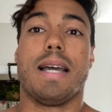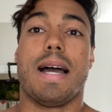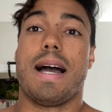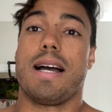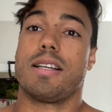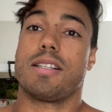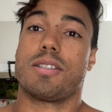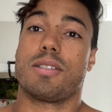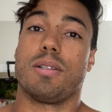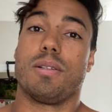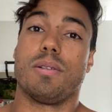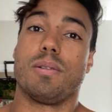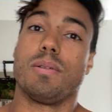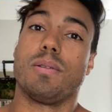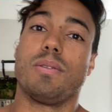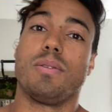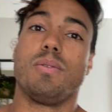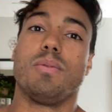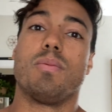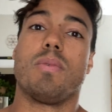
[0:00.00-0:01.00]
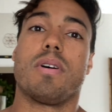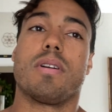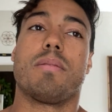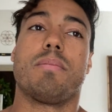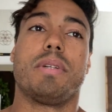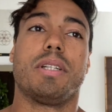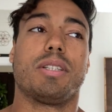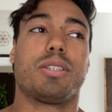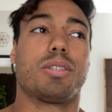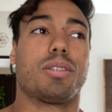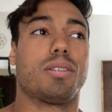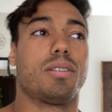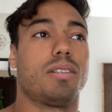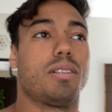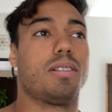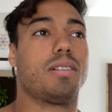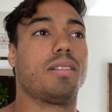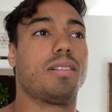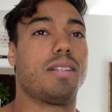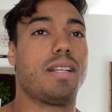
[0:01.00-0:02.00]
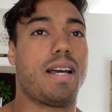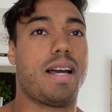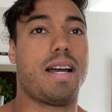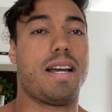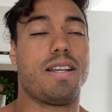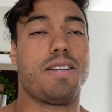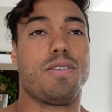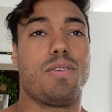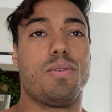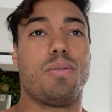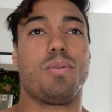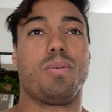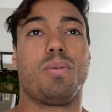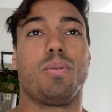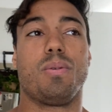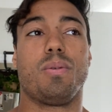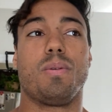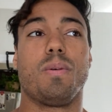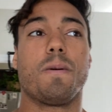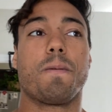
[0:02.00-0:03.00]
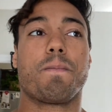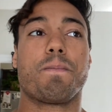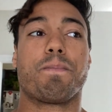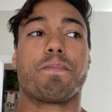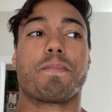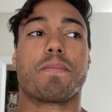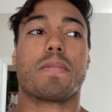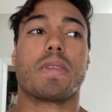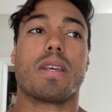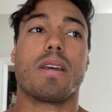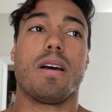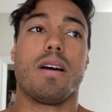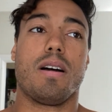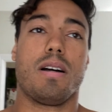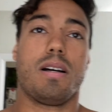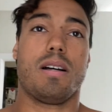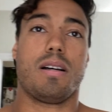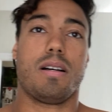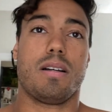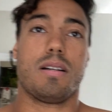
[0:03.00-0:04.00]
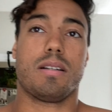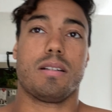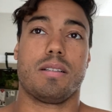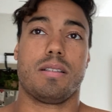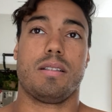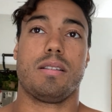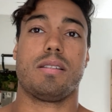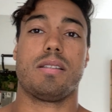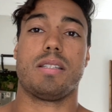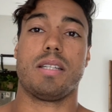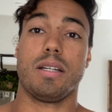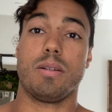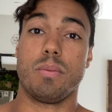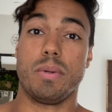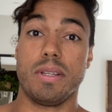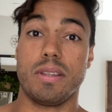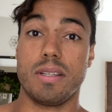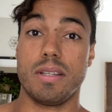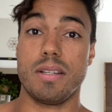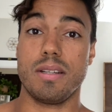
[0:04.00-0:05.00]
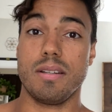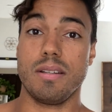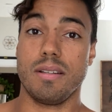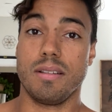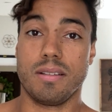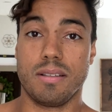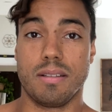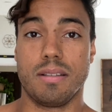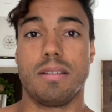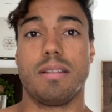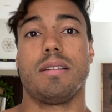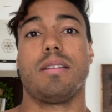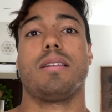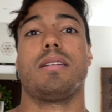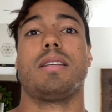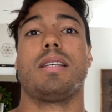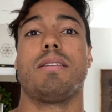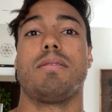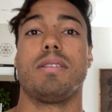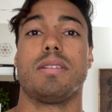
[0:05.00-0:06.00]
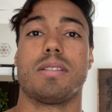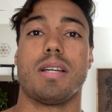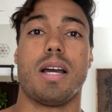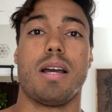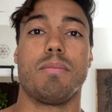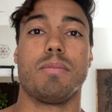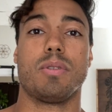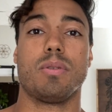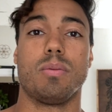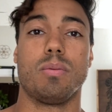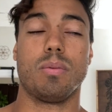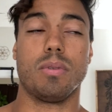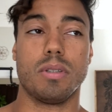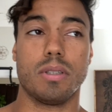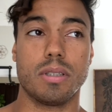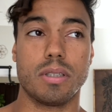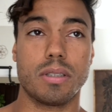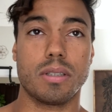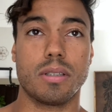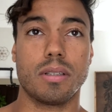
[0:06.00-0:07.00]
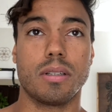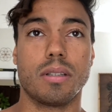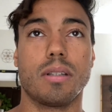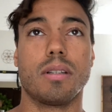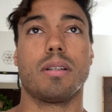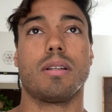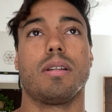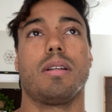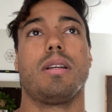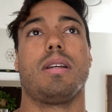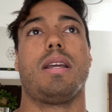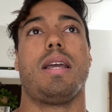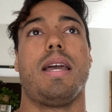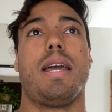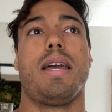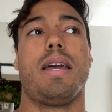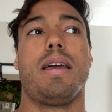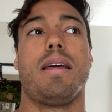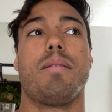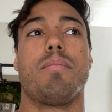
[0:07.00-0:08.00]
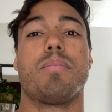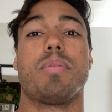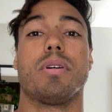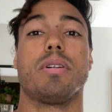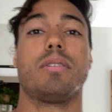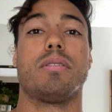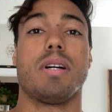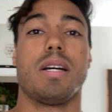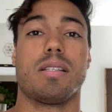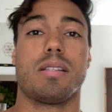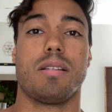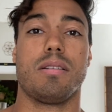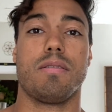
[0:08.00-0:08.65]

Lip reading: so you want to make sure that you stick with it, give it time to work, and progress it